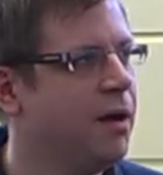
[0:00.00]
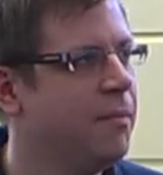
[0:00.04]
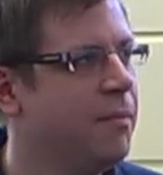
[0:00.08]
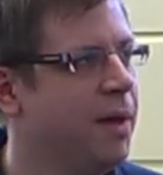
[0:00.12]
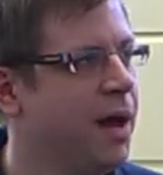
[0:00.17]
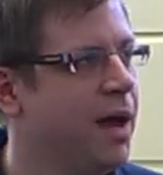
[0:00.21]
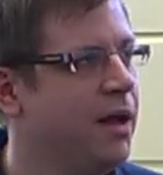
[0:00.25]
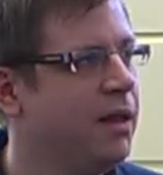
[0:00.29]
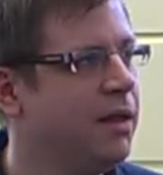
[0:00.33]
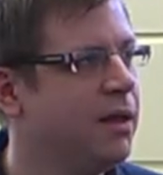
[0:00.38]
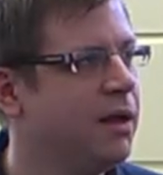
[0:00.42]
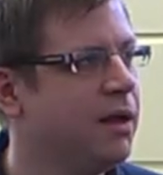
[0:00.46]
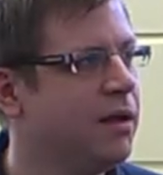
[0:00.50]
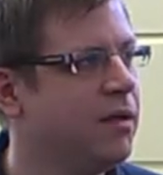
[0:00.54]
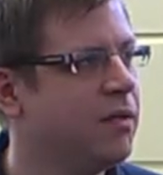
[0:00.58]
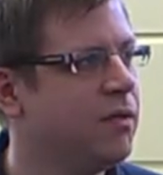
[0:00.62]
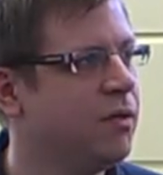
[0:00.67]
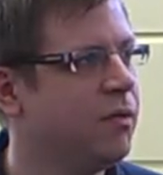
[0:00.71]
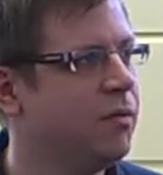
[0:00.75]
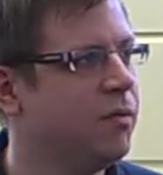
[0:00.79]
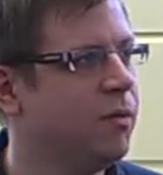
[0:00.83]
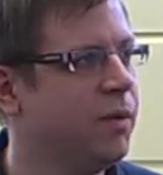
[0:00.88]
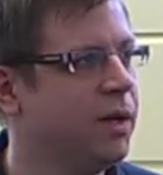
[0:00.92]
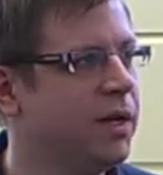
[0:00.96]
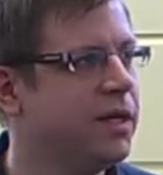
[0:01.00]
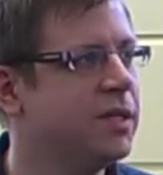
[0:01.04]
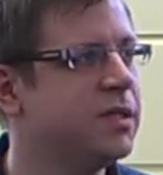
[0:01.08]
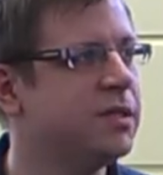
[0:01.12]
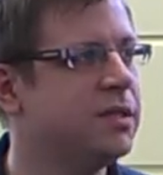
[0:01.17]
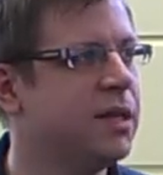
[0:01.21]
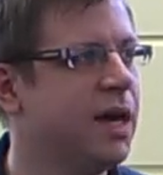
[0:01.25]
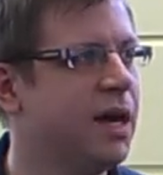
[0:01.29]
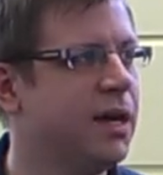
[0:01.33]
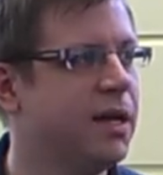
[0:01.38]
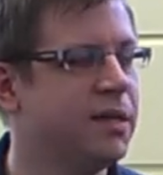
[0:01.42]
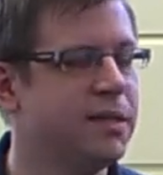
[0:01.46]
magnet. So what
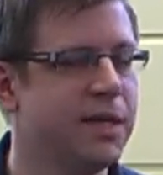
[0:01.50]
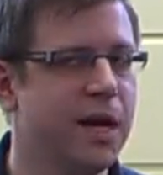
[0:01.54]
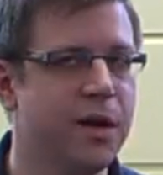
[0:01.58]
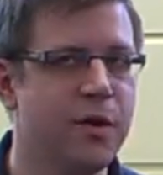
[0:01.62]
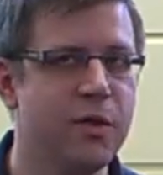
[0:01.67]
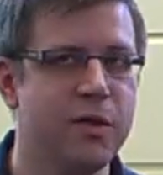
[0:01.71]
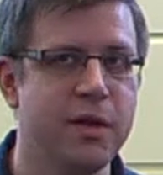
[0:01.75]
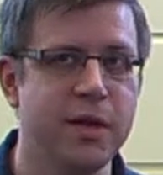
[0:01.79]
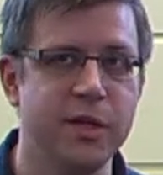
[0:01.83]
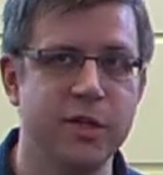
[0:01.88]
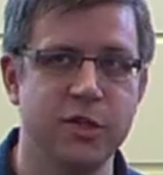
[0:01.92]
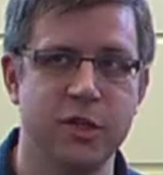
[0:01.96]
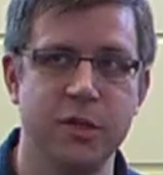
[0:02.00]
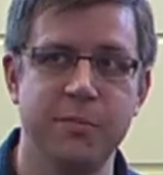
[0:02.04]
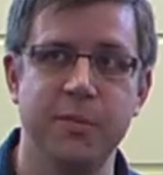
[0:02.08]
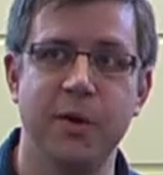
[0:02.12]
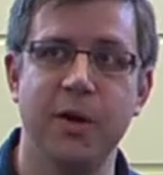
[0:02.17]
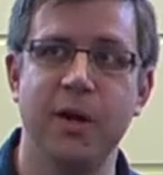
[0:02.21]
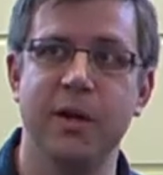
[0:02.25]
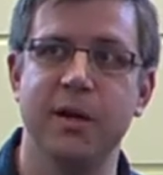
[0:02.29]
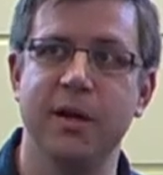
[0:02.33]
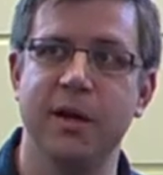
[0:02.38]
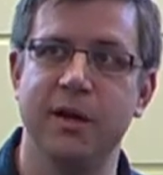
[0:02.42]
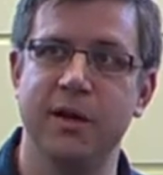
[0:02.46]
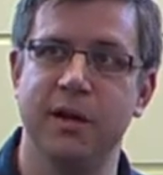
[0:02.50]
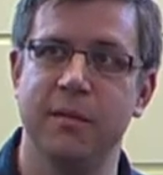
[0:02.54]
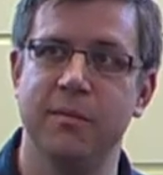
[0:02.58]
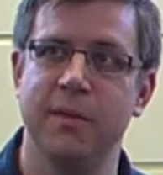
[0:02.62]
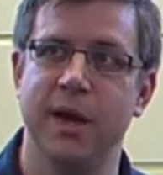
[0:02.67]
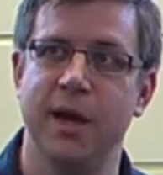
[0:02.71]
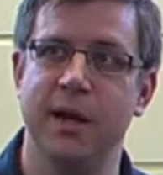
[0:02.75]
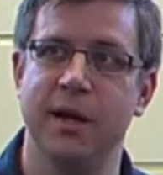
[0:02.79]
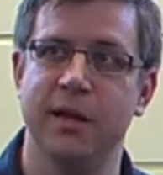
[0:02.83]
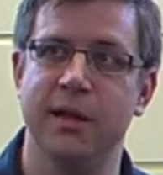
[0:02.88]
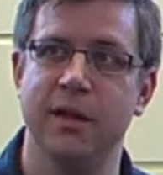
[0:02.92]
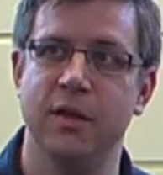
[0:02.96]
is that? It's actually a superconducting
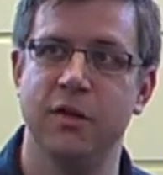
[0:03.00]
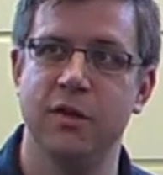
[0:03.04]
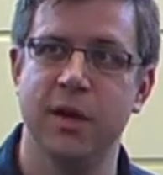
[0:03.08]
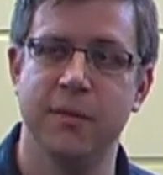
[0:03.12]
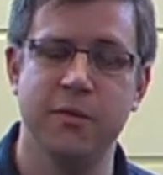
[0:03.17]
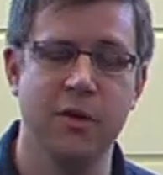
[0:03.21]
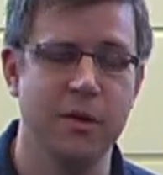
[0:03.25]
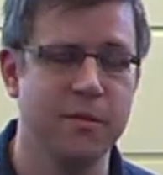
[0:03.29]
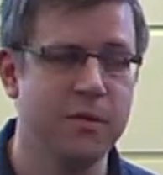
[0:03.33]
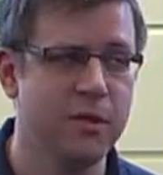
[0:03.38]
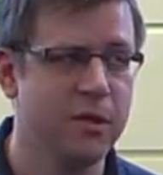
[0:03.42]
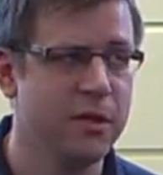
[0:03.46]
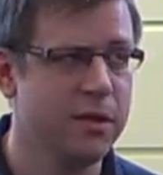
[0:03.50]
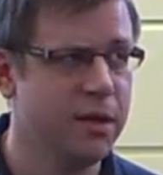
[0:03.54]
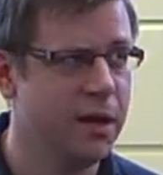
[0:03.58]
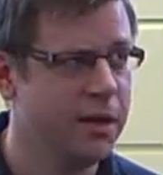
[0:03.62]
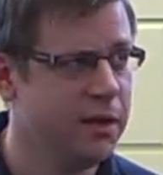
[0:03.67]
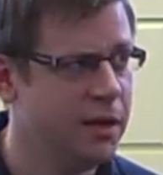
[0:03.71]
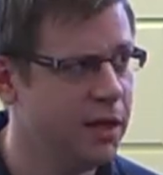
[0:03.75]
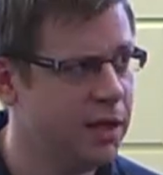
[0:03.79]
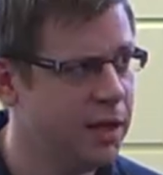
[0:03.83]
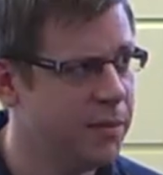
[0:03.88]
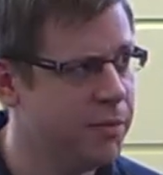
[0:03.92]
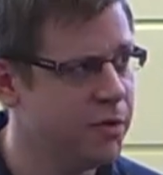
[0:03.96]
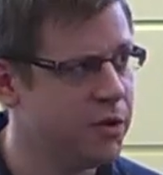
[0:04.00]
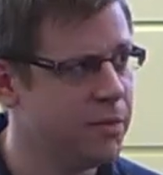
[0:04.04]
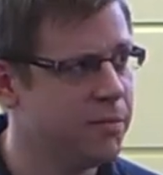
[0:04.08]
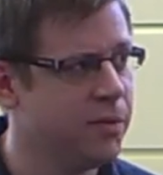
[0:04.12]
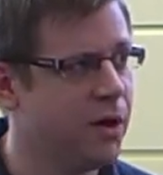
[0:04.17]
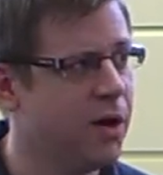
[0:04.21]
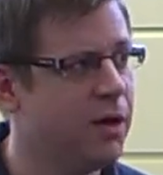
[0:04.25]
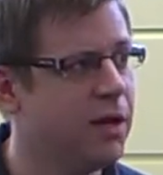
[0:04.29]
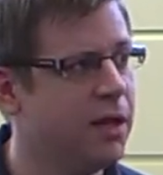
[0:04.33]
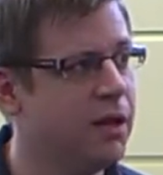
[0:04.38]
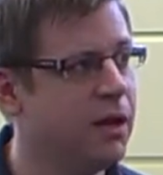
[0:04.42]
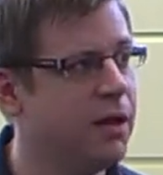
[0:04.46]
magnet. They put your
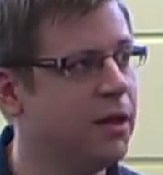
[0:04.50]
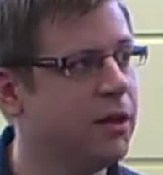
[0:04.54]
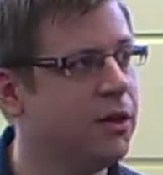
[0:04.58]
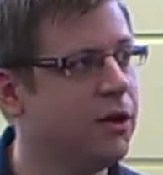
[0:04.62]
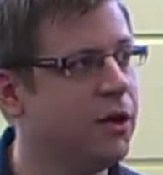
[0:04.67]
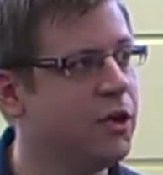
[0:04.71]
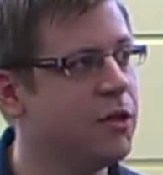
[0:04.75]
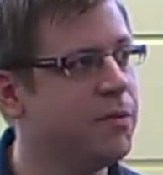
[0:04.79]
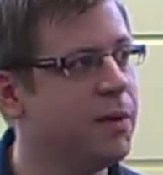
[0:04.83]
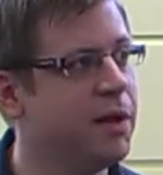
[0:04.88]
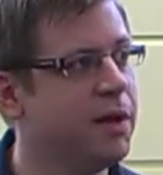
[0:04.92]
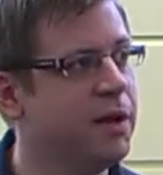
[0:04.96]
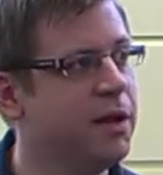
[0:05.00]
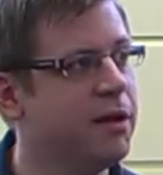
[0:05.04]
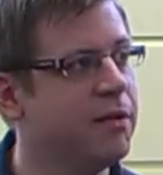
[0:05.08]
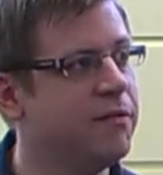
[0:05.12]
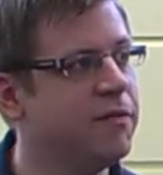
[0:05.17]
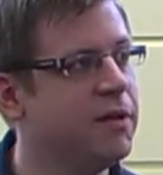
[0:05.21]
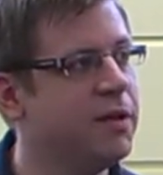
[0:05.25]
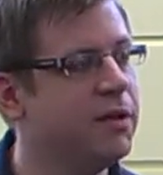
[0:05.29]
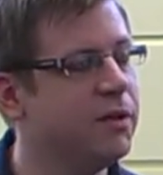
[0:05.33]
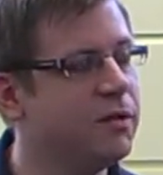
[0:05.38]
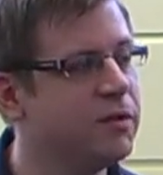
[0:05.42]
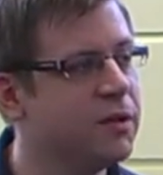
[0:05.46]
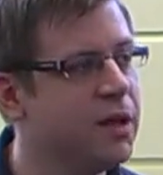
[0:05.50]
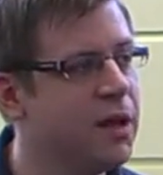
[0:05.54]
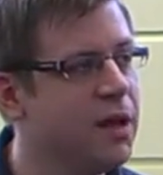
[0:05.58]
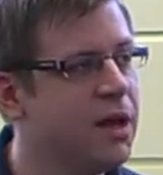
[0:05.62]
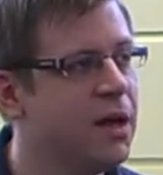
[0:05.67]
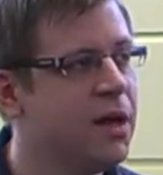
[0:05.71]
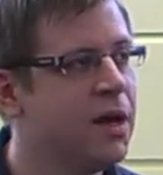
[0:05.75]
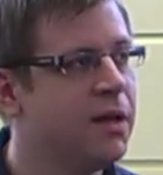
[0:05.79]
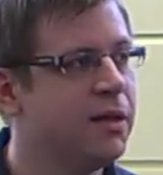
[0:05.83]
body in a large magnetic field.